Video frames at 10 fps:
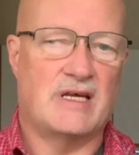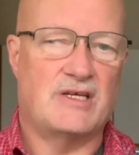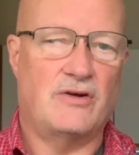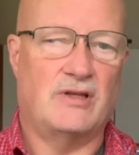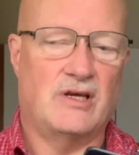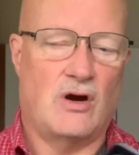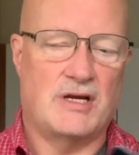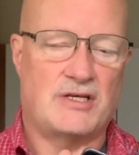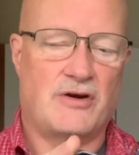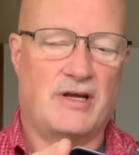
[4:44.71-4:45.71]
They certainly are
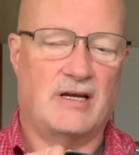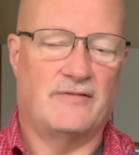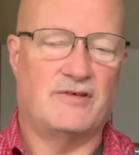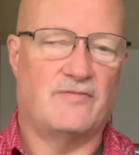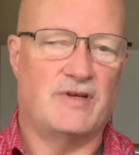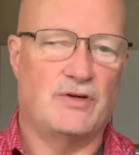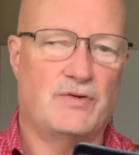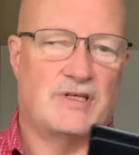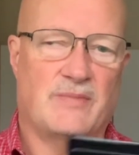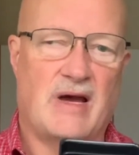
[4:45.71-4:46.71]
sturdy enough to
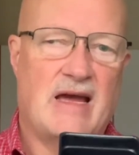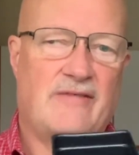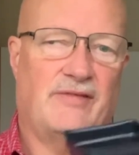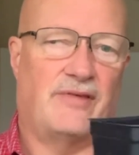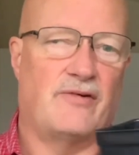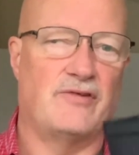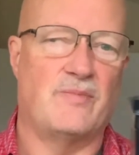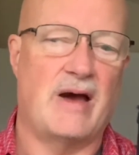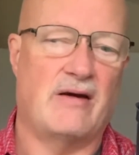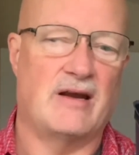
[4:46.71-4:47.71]
reuse them. I haven't thrown
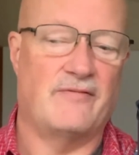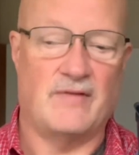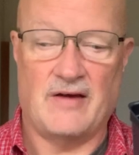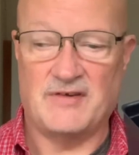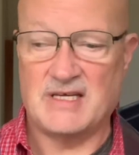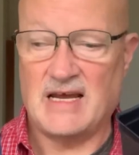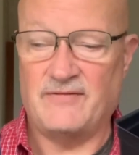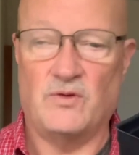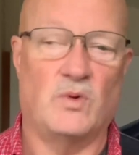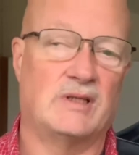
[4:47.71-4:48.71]
them out. I've, I've
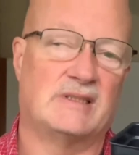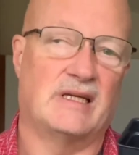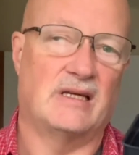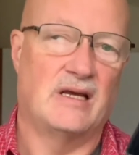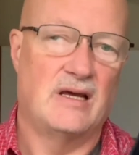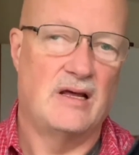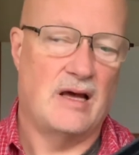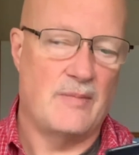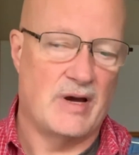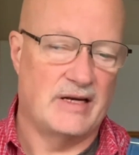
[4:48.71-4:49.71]
saved the ones that
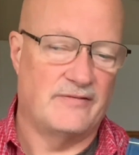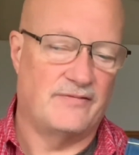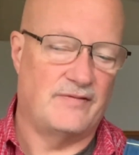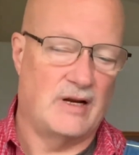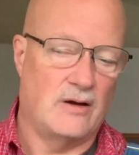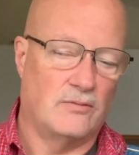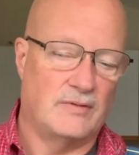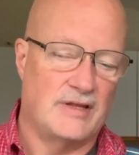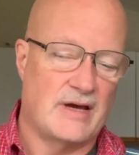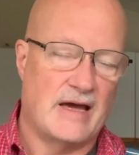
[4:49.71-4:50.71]
I might have, you know,
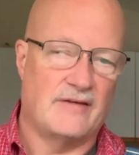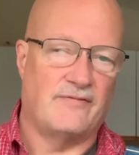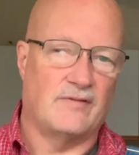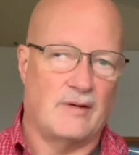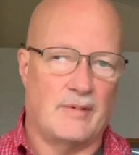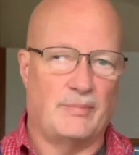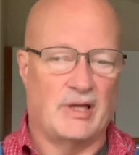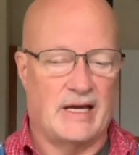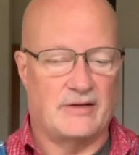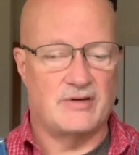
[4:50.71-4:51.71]
either had a, a
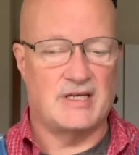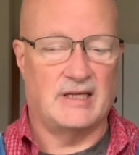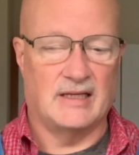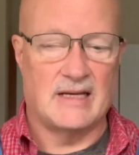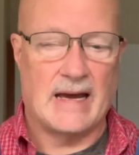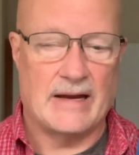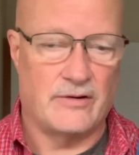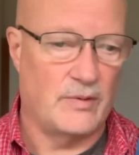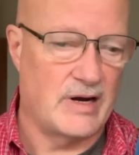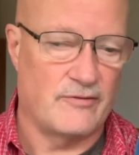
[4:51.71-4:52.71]
plant or seedling die or
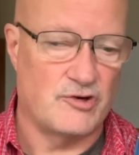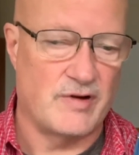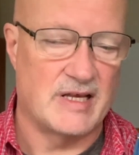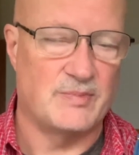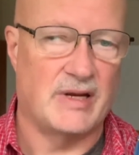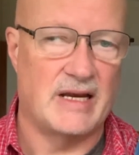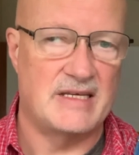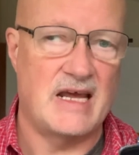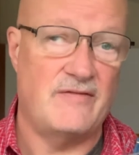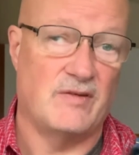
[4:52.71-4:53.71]
whatever transplant. I
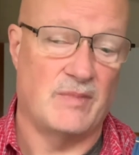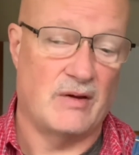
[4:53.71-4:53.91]
save them.